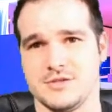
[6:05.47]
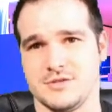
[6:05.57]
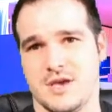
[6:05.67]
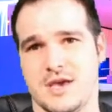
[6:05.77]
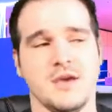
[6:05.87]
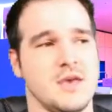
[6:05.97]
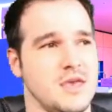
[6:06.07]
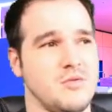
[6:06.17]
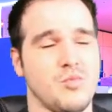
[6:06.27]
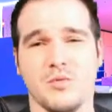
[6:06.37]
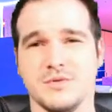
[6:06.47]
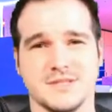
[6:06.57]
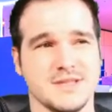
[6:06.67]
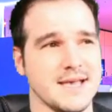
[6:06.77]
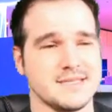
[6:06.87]
okay? In what was
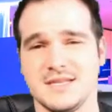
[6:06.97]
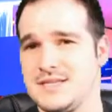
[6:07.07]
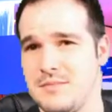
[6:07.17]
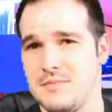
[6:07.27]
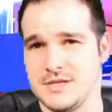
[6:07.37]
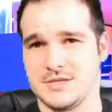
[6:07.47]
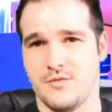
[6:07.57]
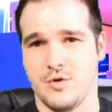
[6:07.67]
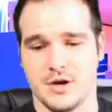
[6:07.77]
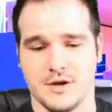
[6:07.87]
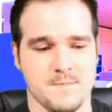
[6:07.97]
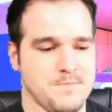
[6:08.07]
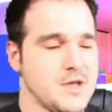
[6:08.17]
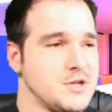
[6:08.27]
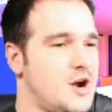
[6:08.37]
less than 10 minutes of work.
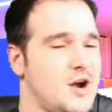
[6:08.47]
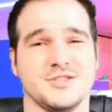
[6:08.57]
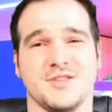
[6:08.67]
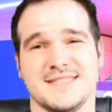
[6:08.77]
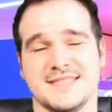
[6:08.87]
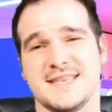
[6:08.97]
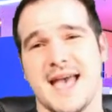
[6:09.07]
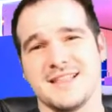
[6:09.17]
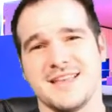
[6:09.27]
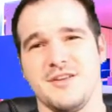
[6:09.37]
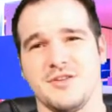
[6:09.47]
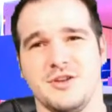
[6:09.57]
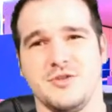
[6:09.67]
All right, so that's exactly how you're gonna do it,